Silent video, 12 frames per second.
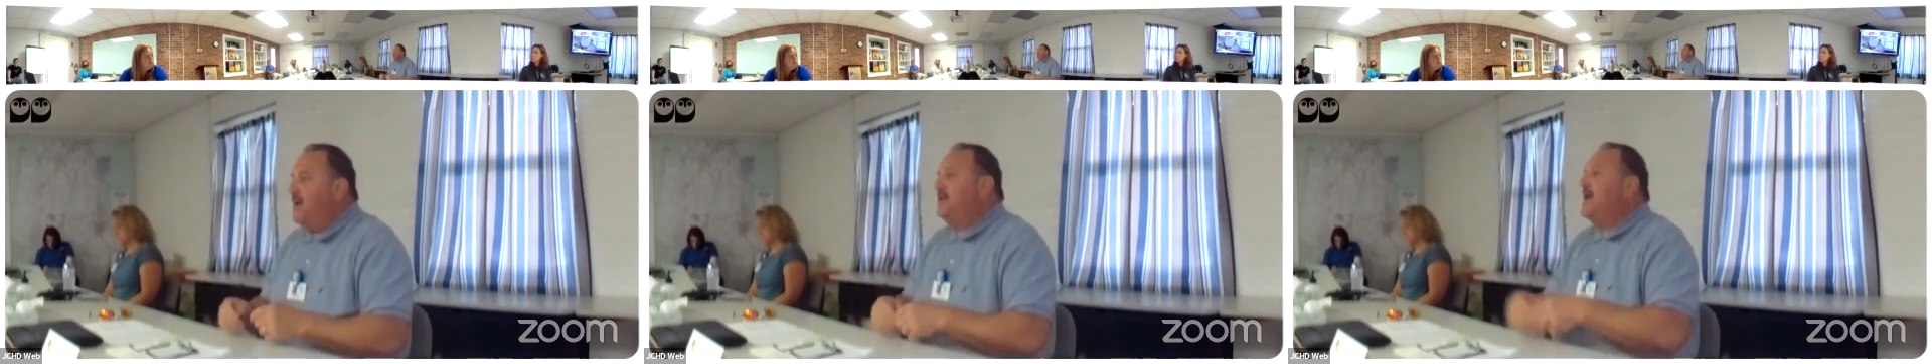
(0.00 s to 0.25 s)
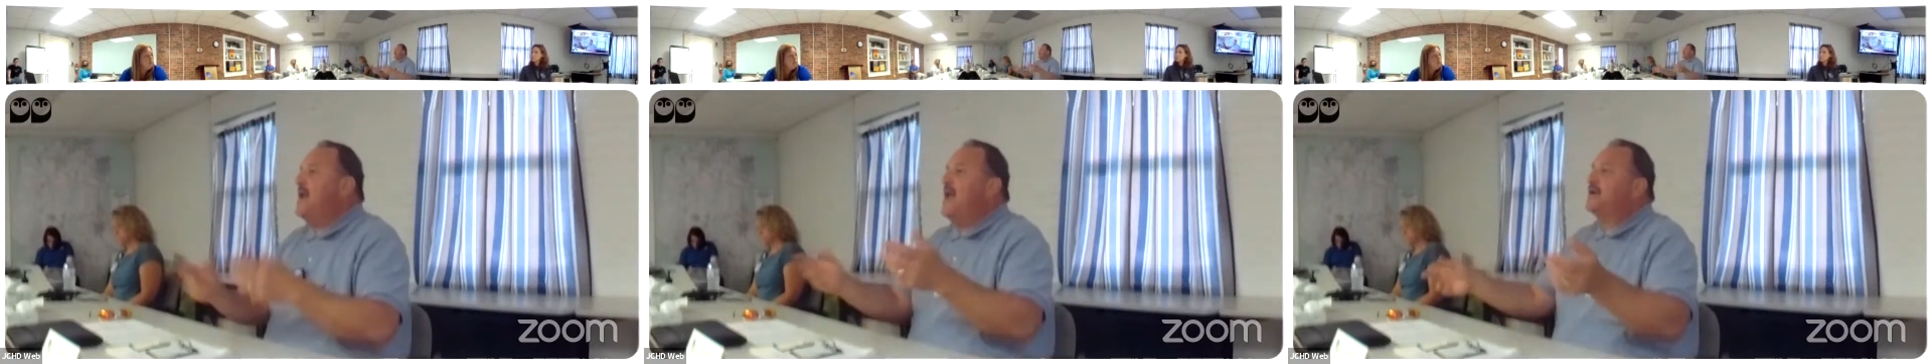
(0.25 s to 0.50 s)
but I
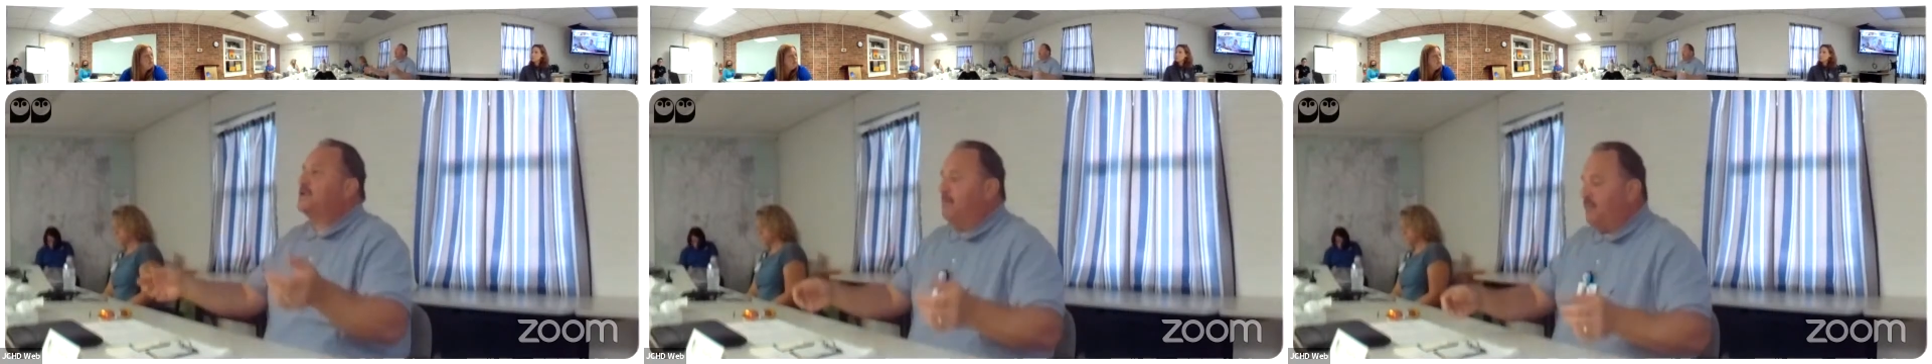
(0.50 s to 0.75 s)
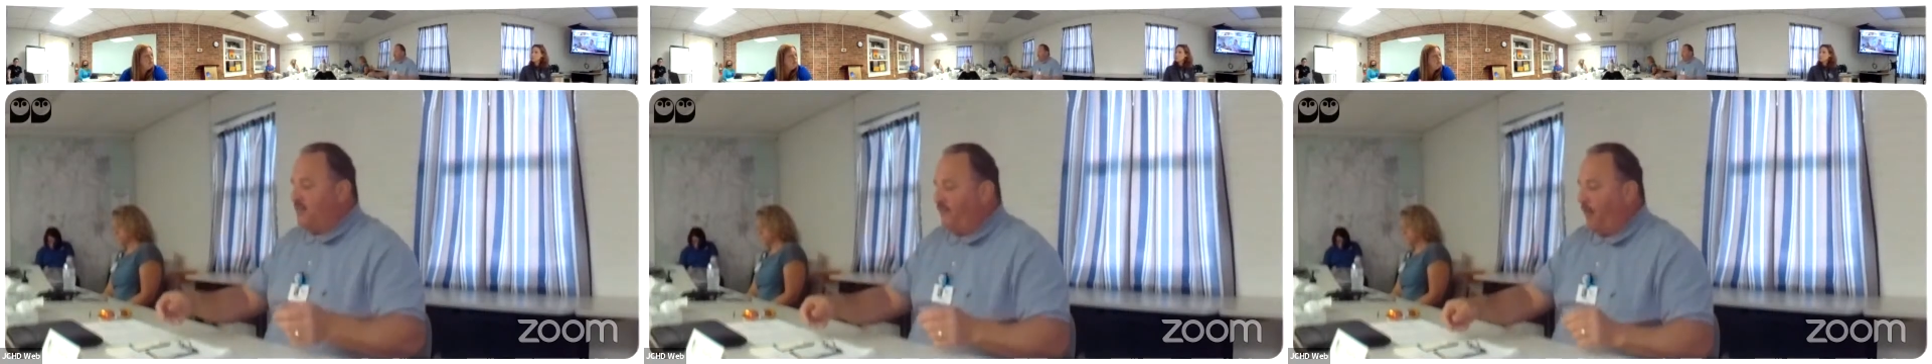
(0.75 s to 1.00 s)
didn't
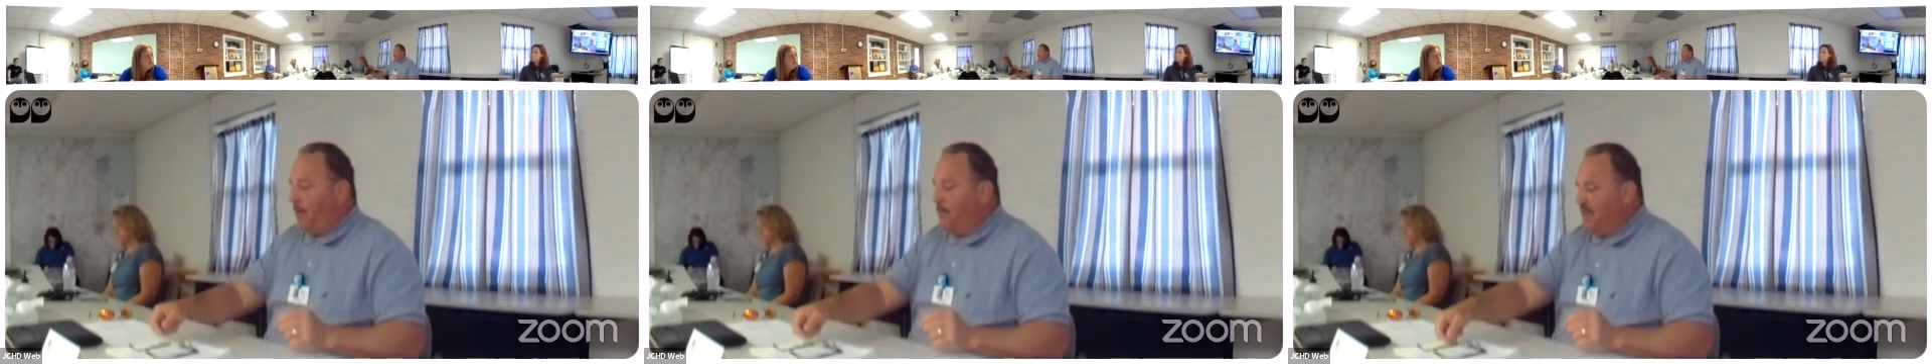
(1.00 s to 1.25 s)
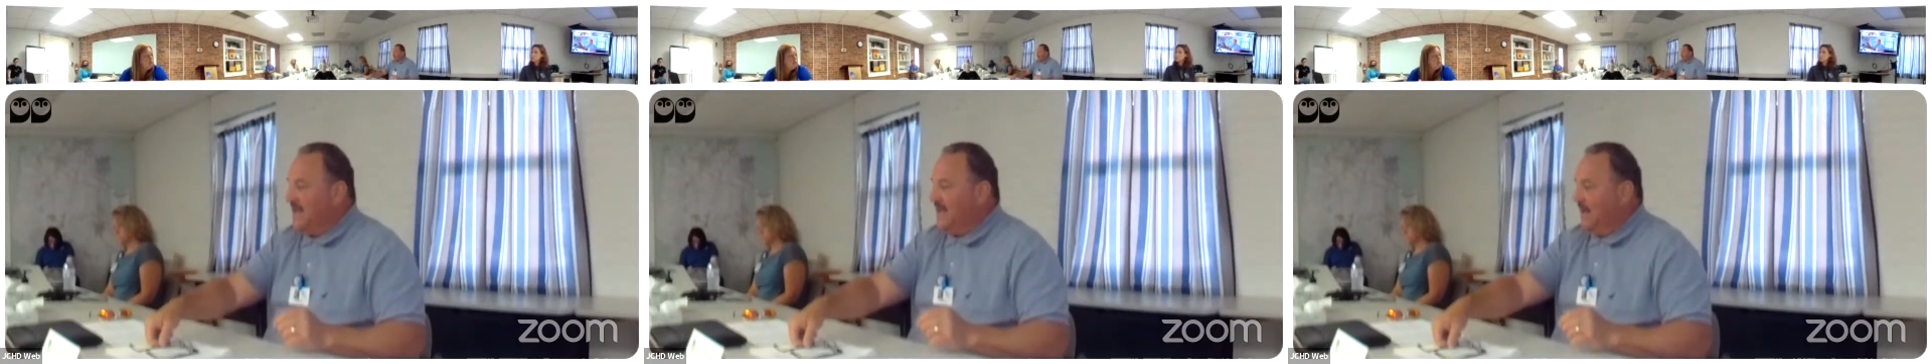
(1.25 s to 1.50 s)
ask them for
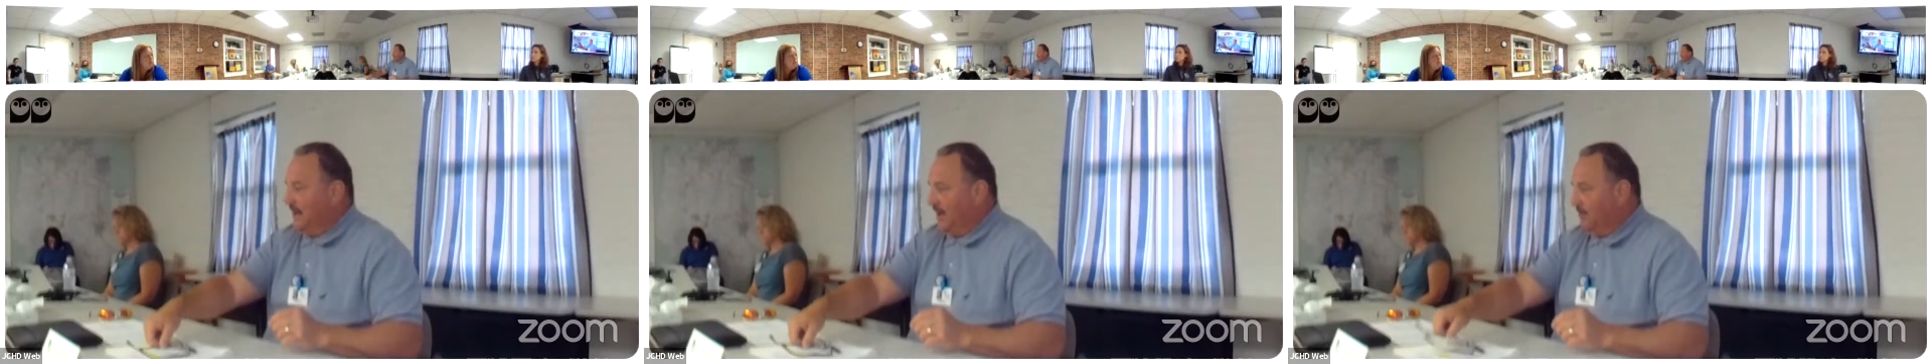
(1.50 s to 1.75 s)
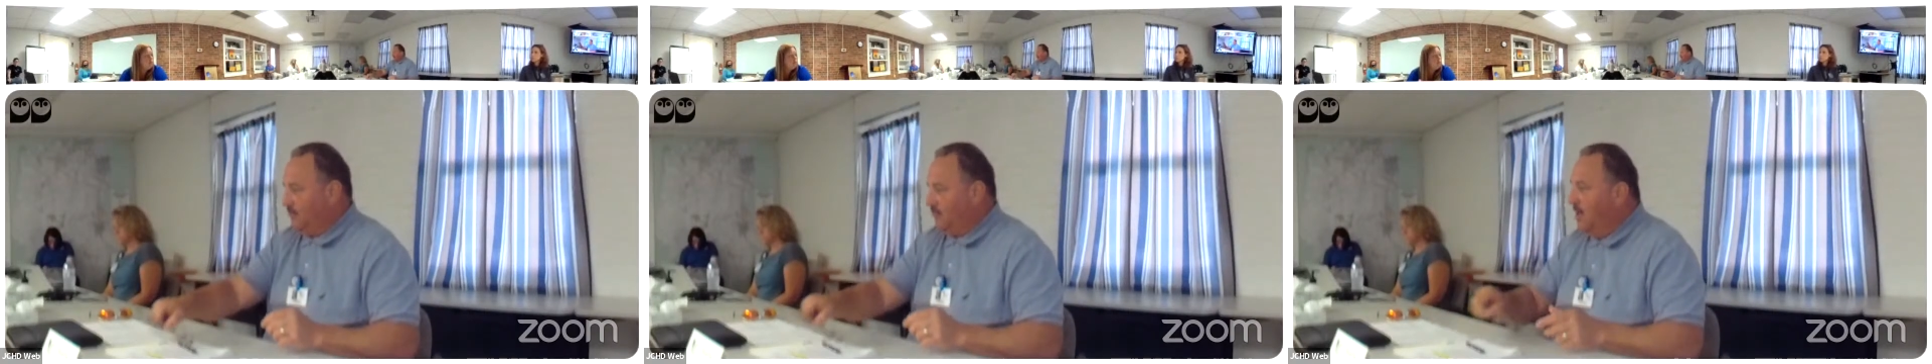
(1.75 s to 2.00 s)
a pinky
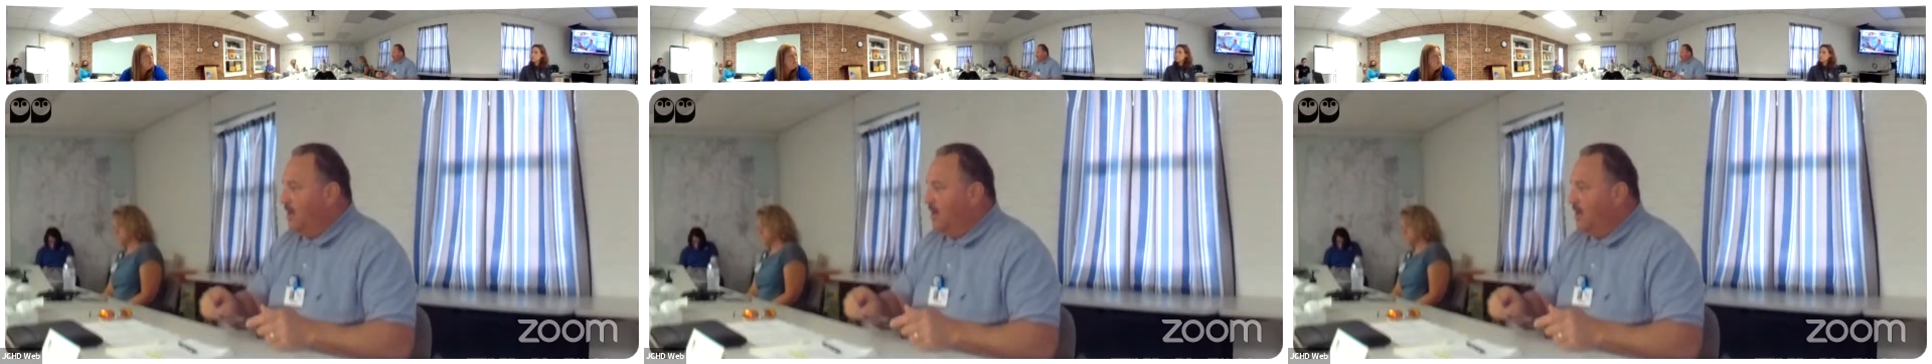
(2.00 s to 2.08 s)
to